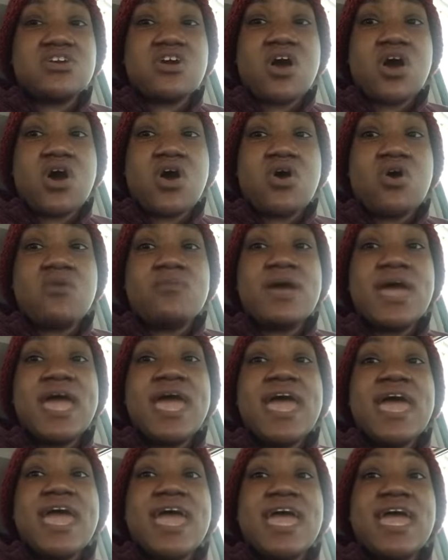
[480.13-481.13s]
home,
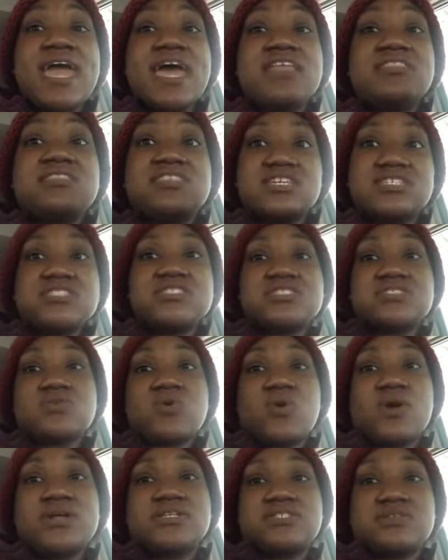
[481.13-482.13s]
and this is
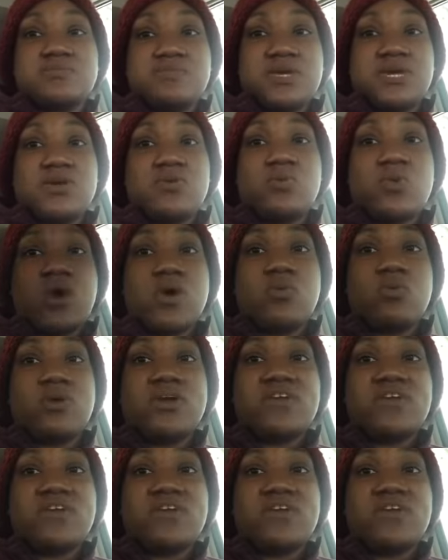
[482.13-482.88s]
going to be what we